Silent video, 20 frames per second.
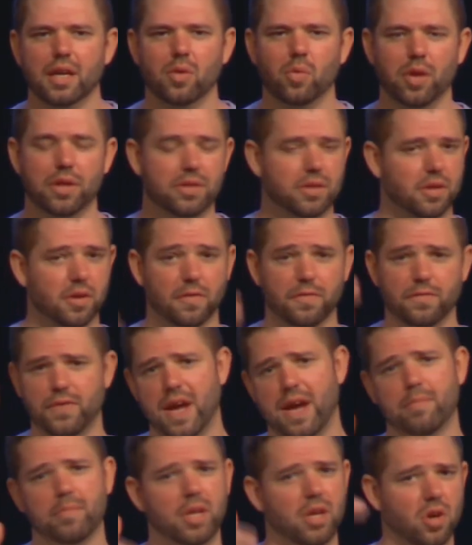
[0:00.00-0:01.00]
with your
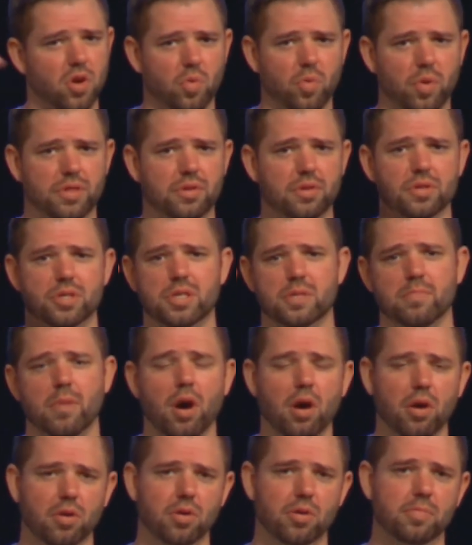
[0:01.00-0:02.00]
family or with your
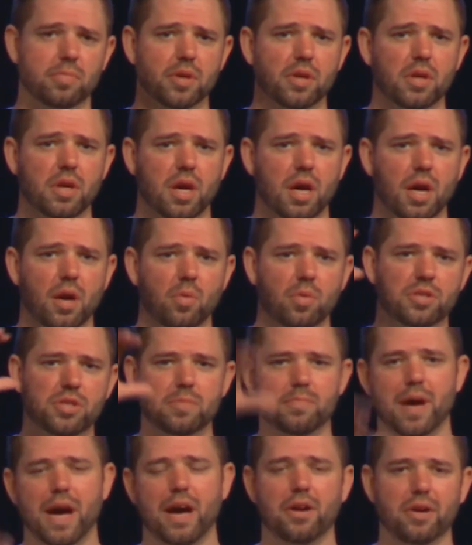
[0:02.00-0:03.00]
small group, uh, would
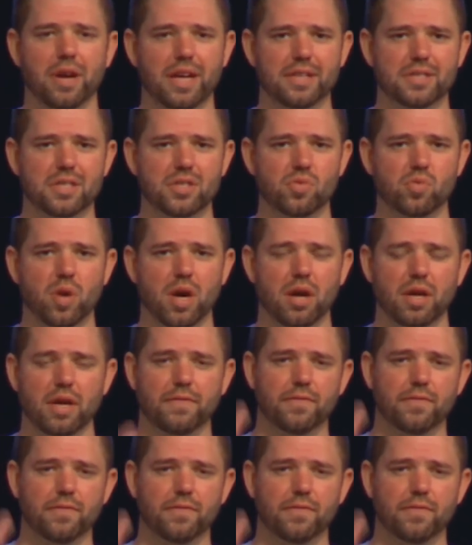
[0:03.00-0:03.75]
you bow your heads as well?